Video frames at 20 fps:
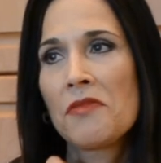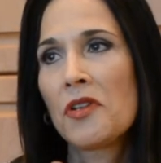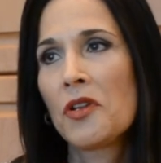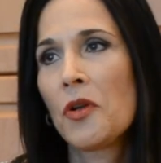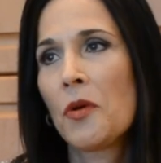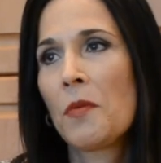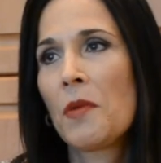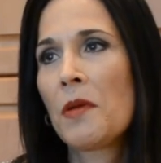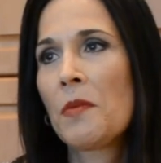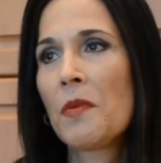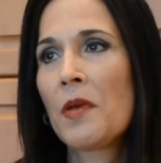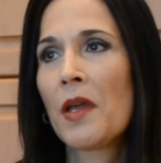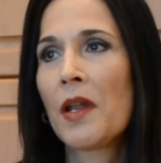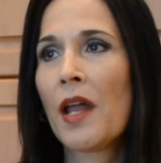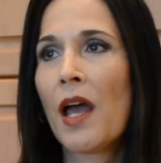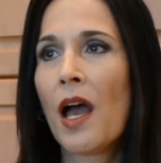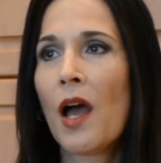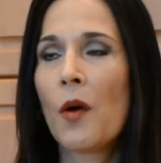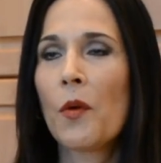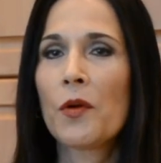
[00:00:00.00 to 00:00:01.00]
maybe
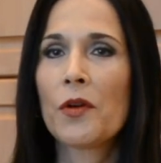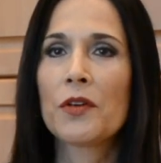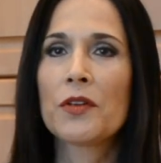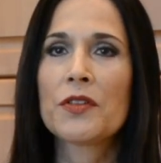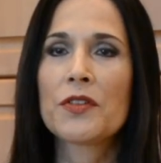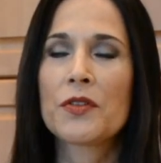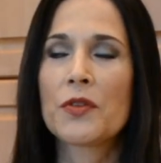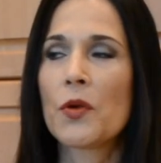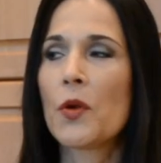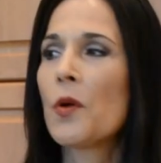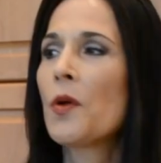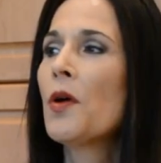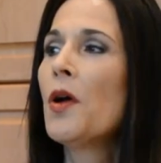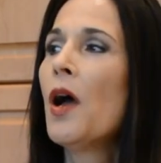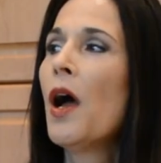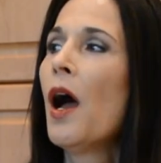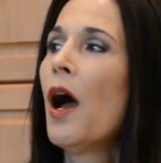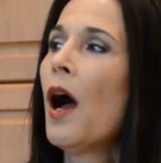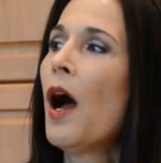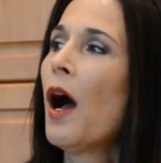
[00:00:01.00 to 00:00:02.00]
an hour or so.
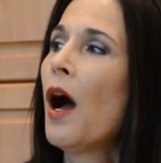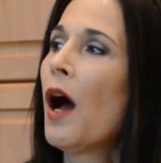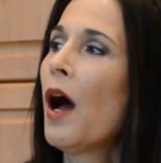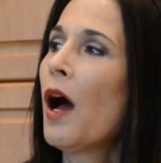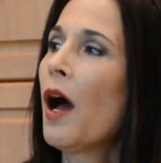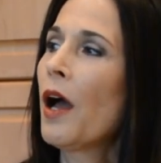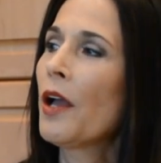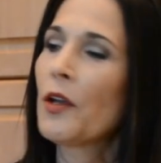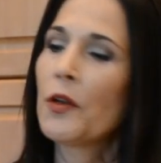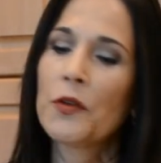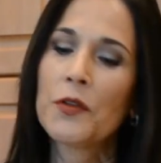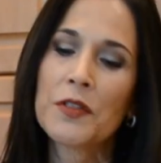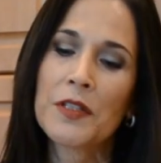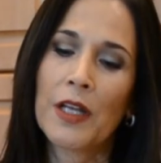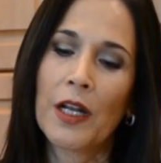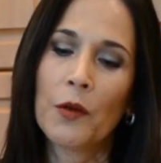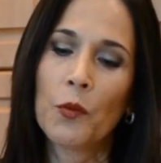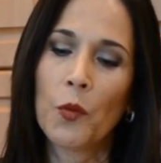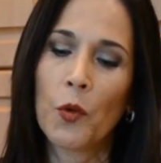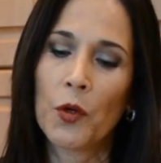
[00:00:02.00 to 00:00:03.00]
I'm going to
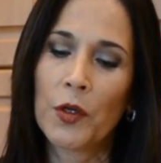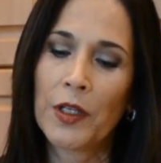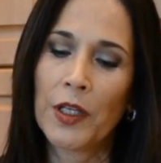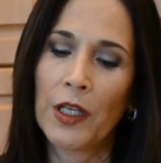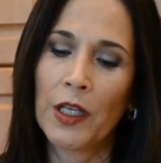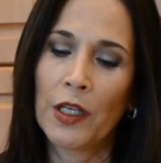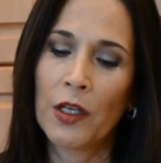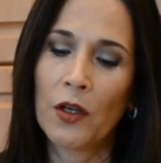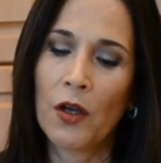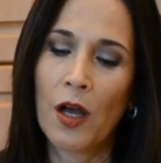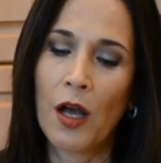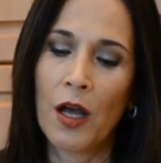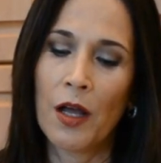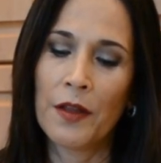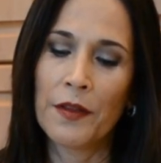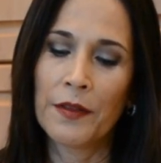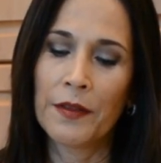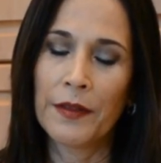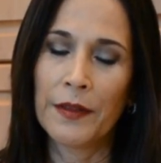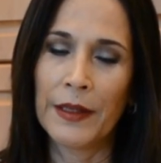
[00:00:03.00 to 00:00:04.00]
start working
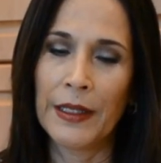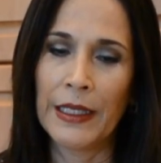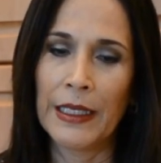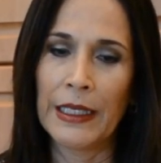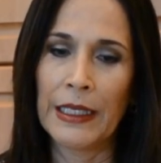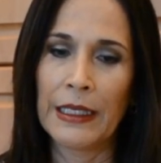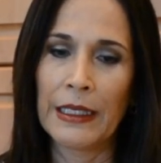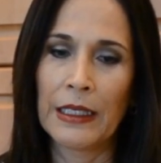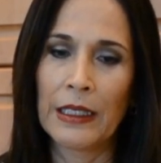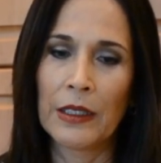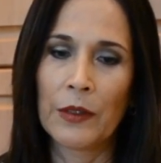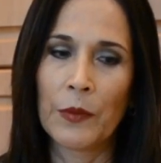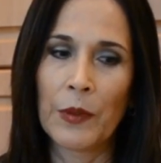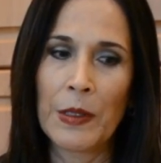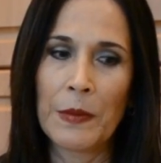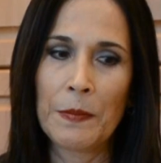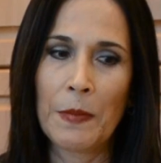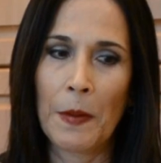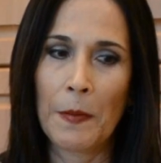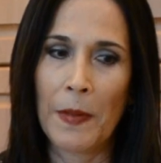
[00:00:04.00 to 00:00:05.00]
on the
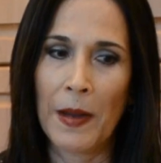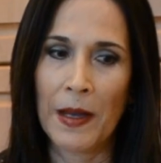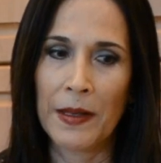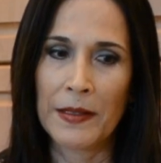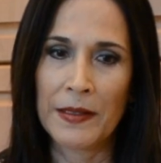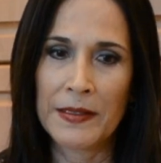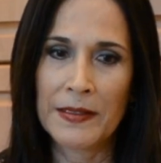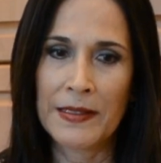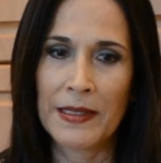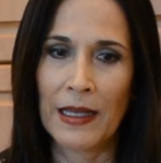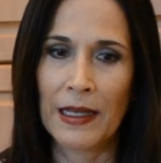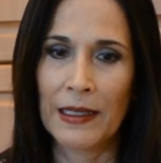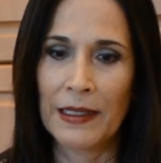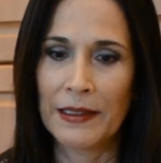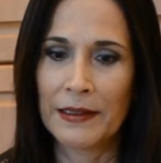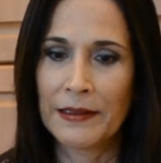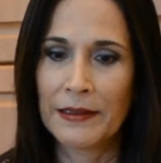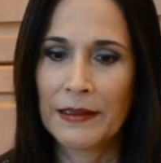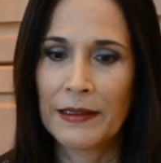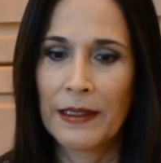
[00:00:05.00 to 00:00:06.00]
green papaya salad.